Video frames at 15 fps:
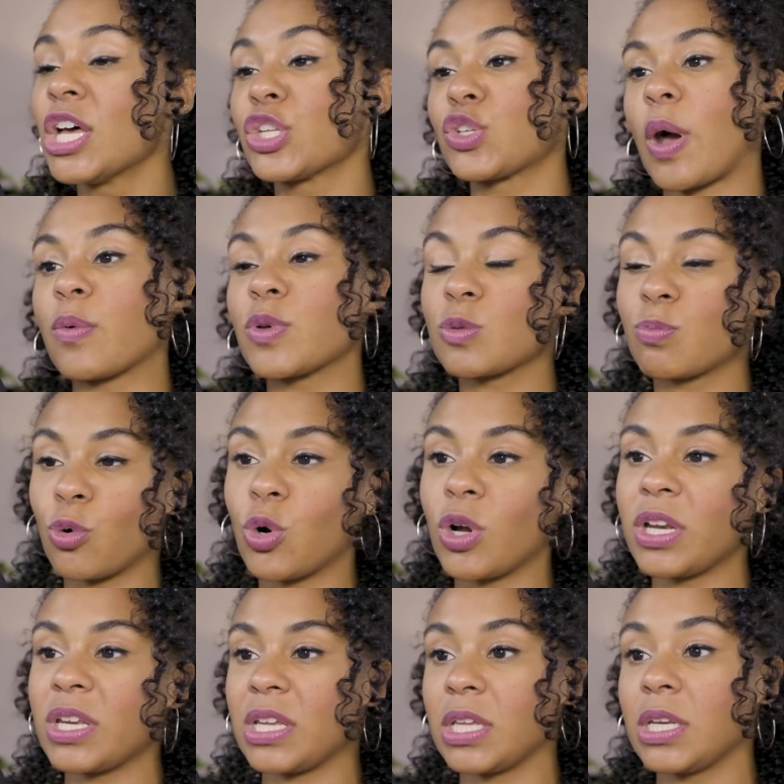So I was
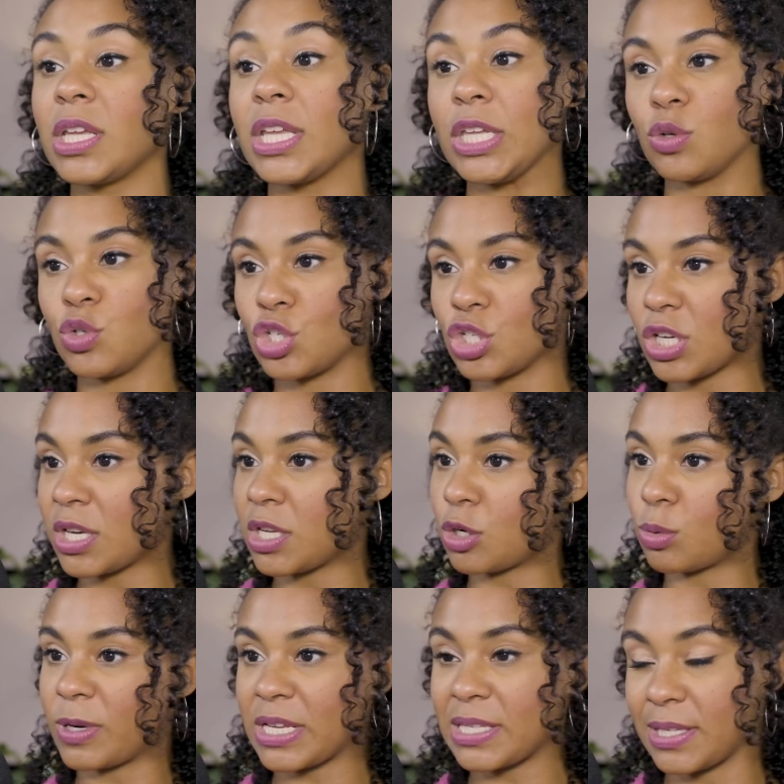born in Rio de
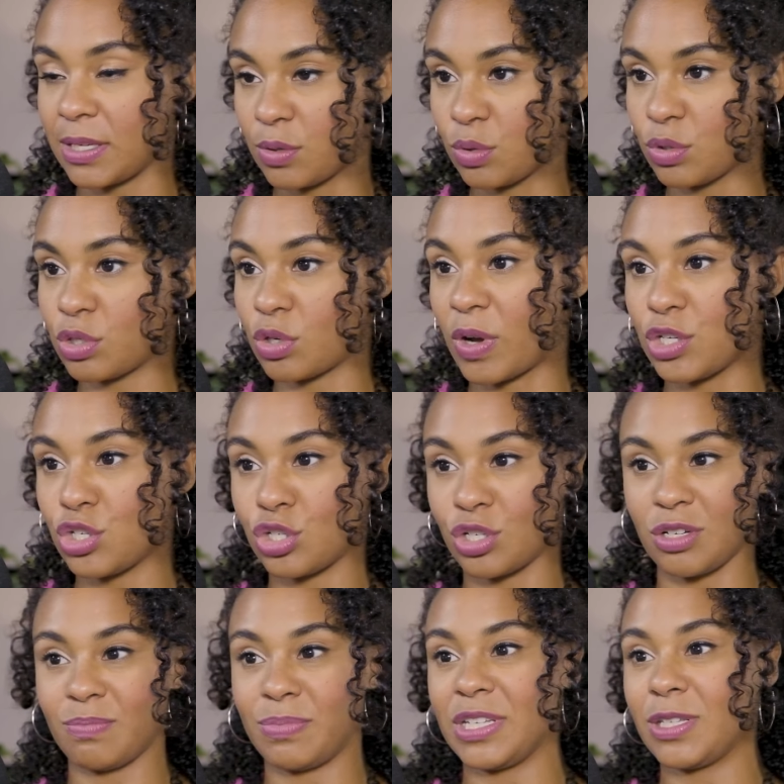Janeiro, Brazil, so I
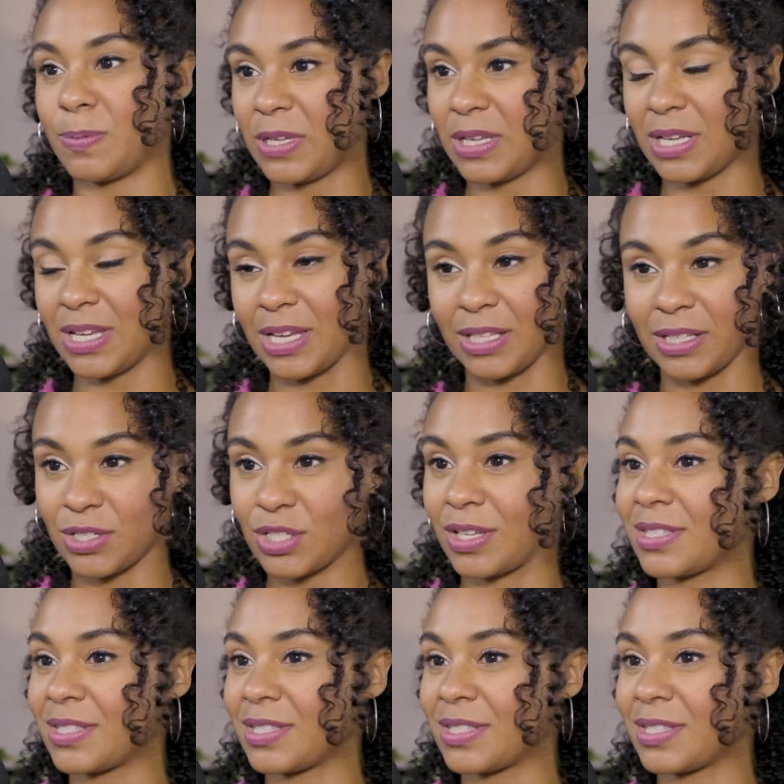shouldn't be speaking English.